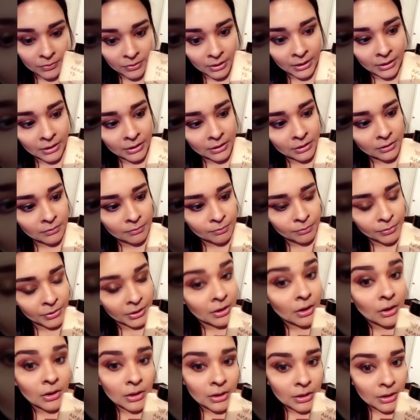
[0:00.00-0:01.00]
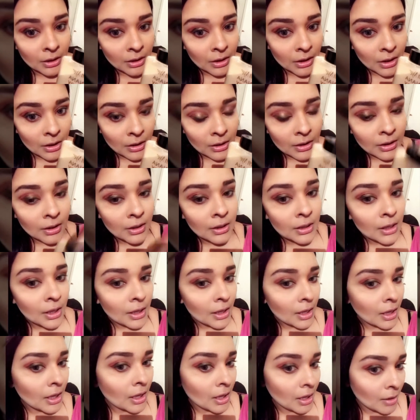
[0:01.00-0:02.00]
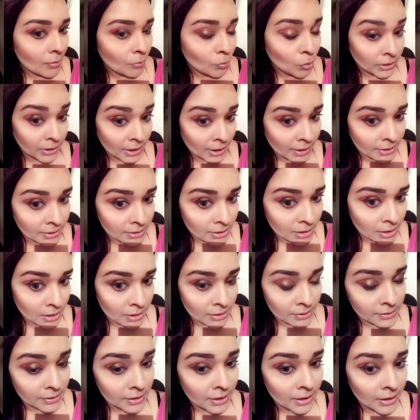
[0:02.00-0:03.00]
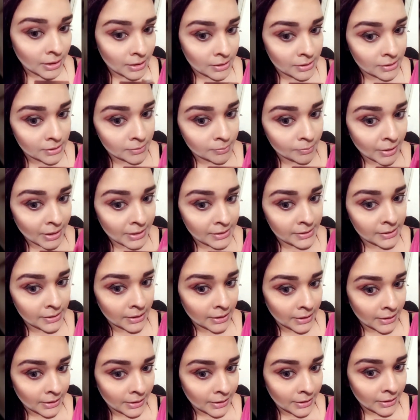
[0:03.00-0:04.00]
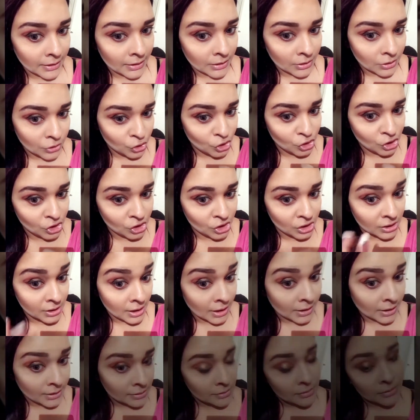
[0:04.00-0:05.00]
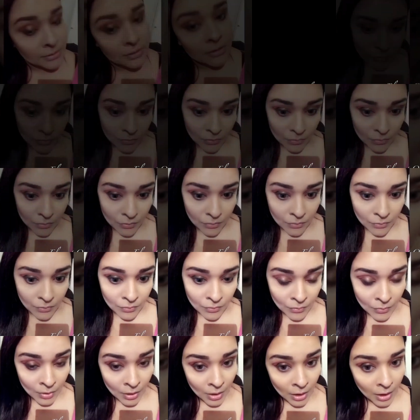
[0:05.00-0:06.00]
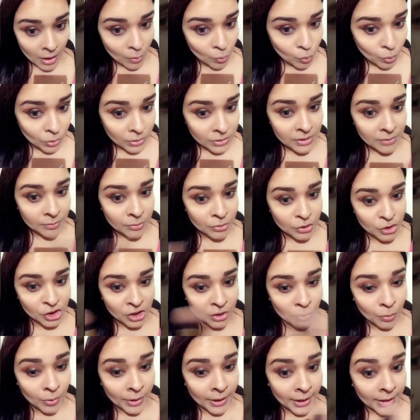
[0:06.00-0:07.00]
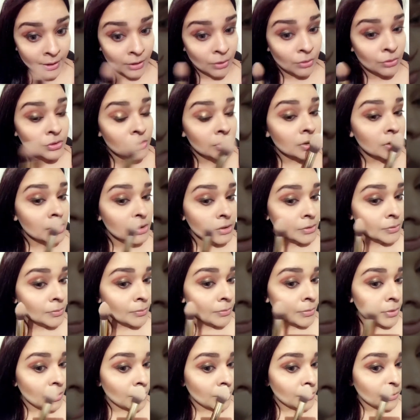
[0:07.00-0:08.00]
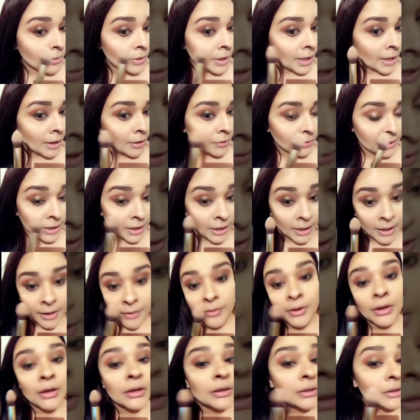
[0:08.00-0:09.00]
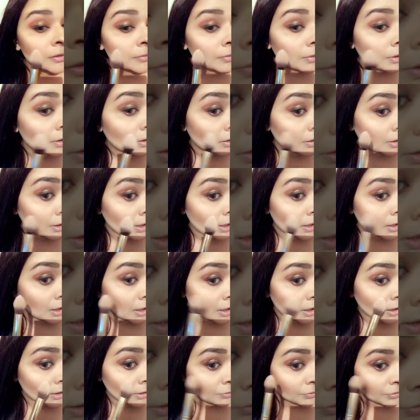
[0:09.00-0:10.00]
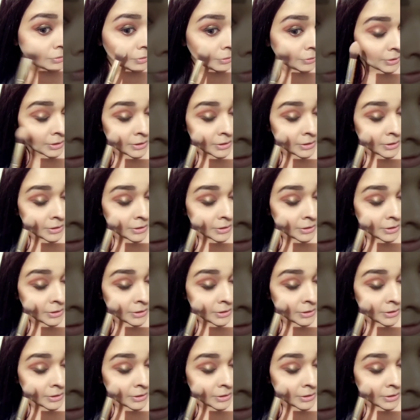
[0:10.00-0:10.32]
in banana colour, what that does is basically just sets under, and once I brush it away, it will just smooth out the area under my eye, and also